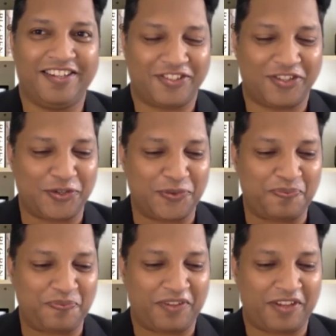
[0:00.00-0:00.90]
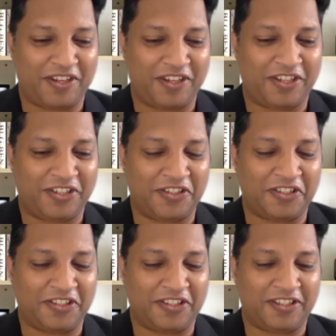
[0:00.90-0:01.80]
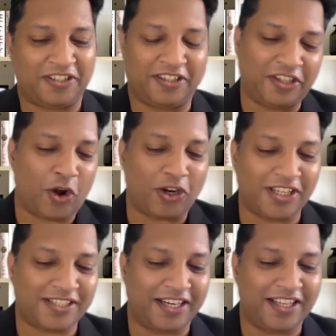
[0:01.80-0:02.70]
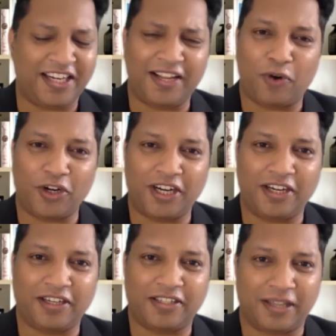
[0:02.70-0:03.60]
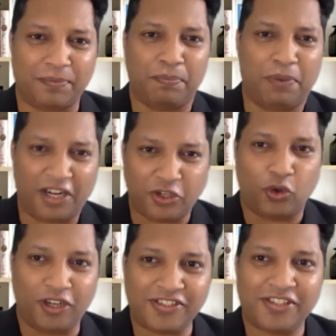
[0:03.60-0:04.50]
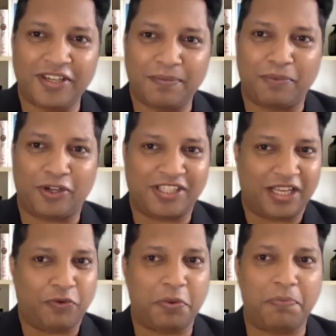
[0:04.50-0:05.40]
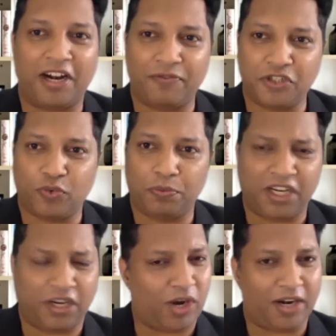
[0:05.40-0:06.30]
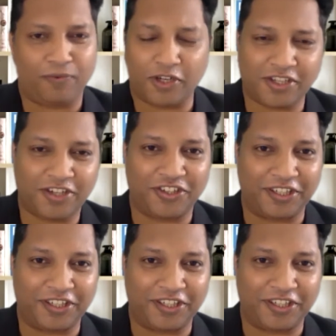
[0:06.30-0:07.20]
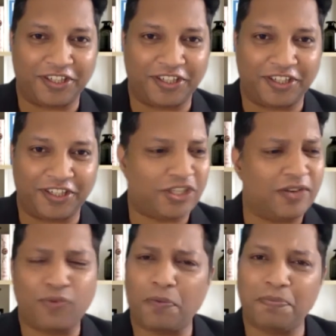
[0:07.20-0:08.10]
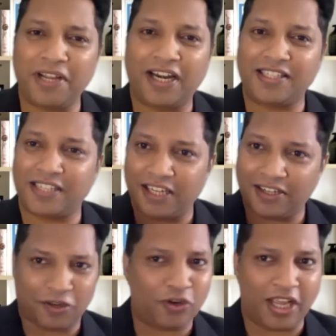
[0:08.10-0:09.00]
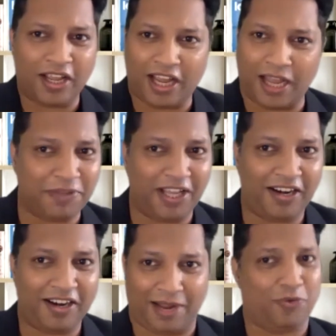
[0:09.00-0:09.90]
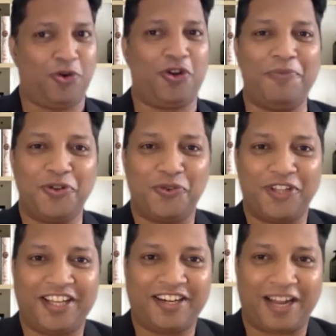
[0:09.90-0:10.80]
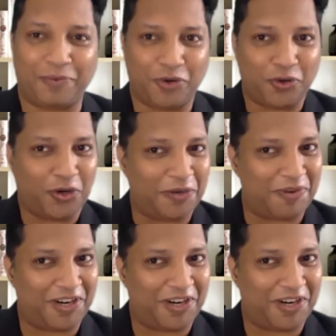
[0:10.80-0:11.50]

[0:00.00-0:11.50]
So the doctors said that they wanted some blood donors because there would be blood which would be required for surgery. So she informed me and I said, okay, I'm there. I'm going to come in over there. I'm going to donate blood.